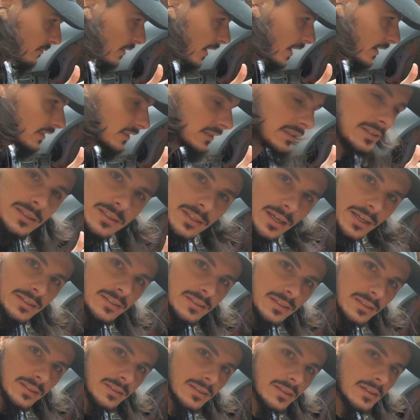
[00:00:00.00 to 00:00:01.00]
rack is
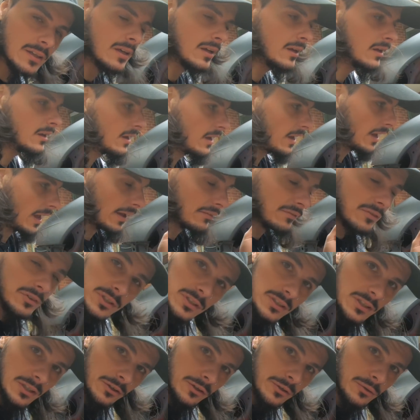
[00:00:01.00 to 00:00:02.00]
centered, have your
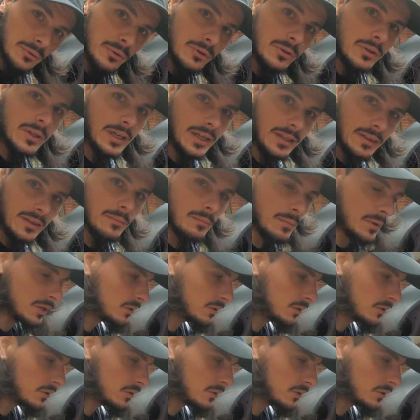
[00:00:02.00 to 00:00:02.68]
steering wheel in the